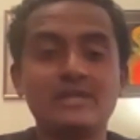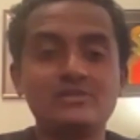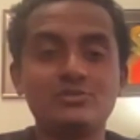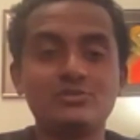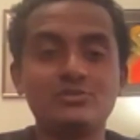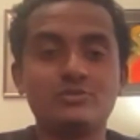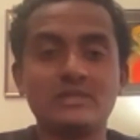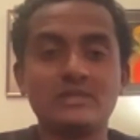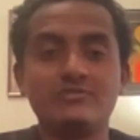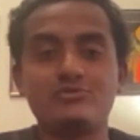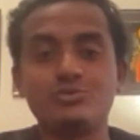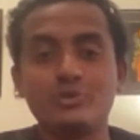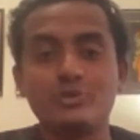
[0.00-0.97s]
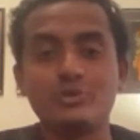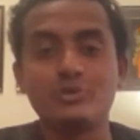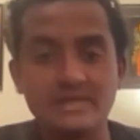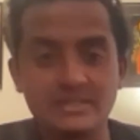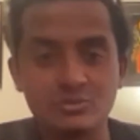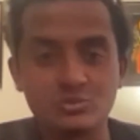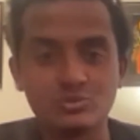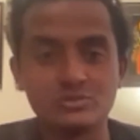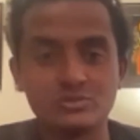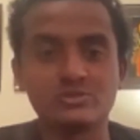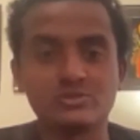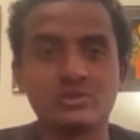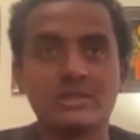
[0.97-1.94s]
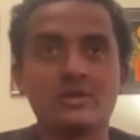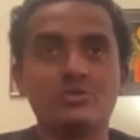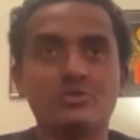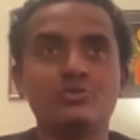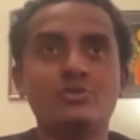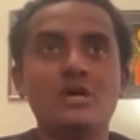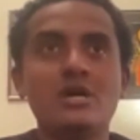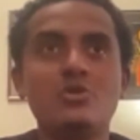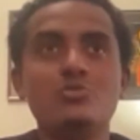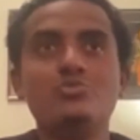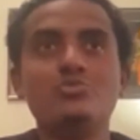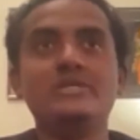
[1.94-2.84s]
you would give to Indian coaches on how we